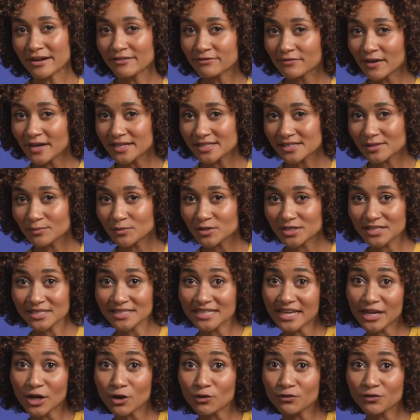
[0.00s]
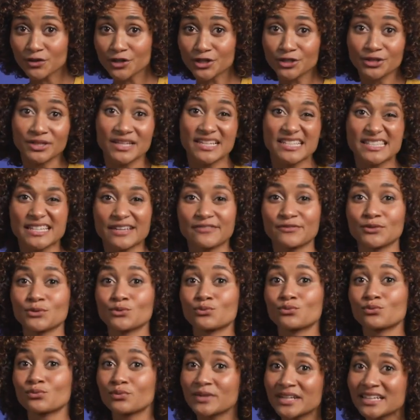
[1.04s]
to find someone to take over your lease if you
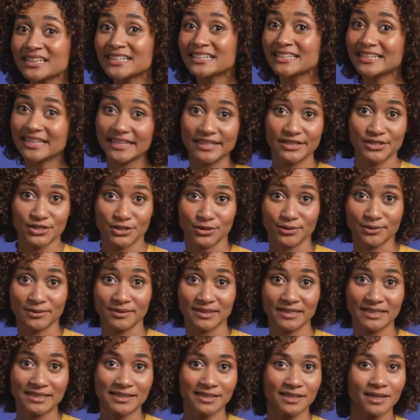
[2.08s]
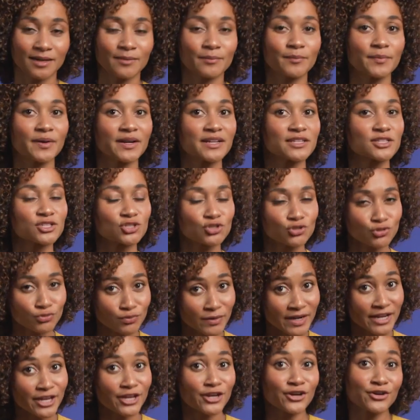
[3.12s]
really need to, but it's
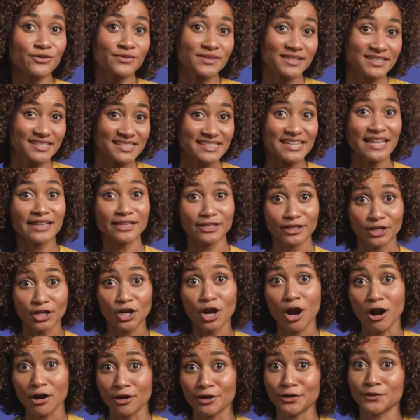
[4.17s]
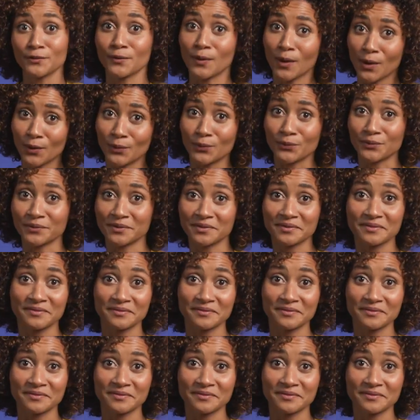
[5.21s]
trickier than selling a car you own.